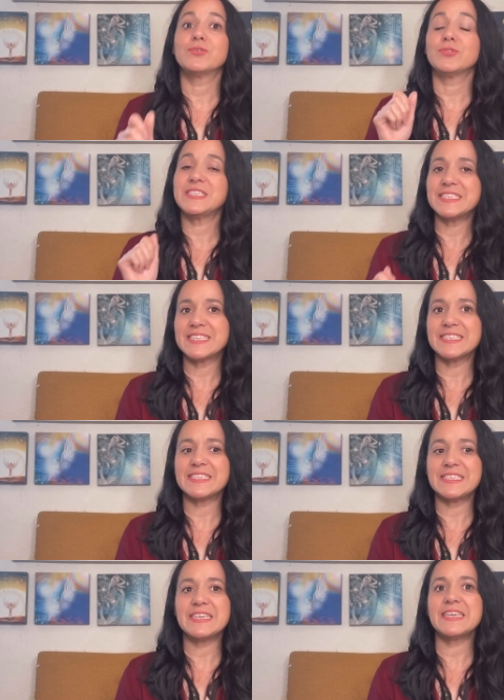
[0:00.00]

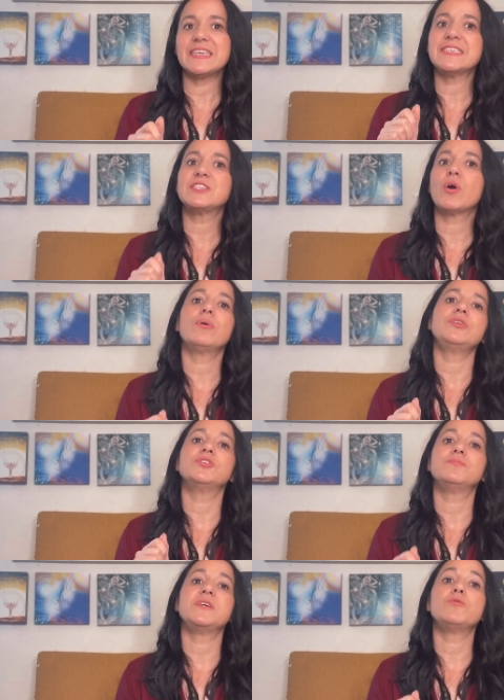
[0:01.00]
Consistency is going
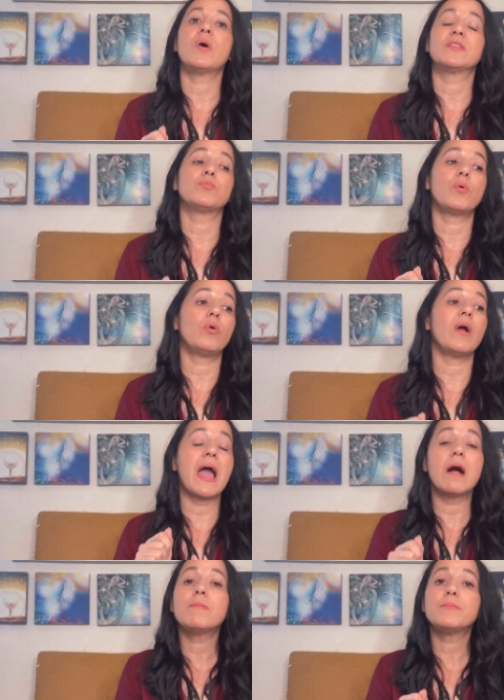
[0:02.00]
to be what will
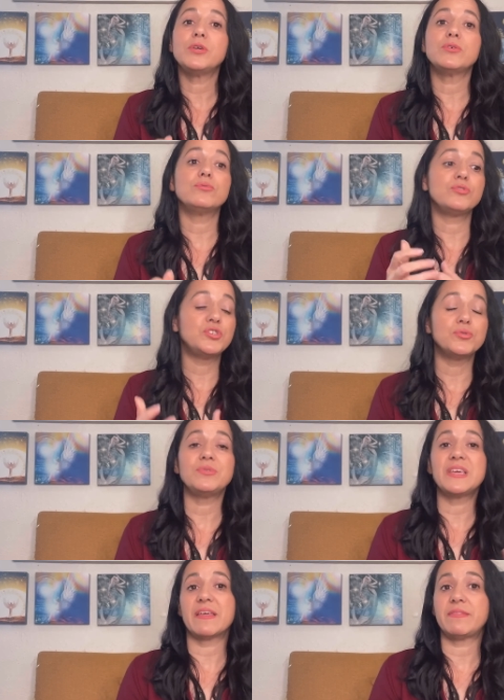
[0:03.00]
help you
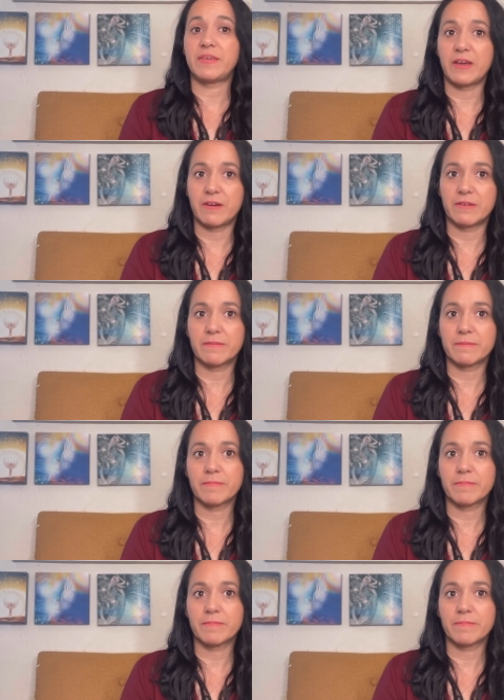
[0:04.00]
to get there.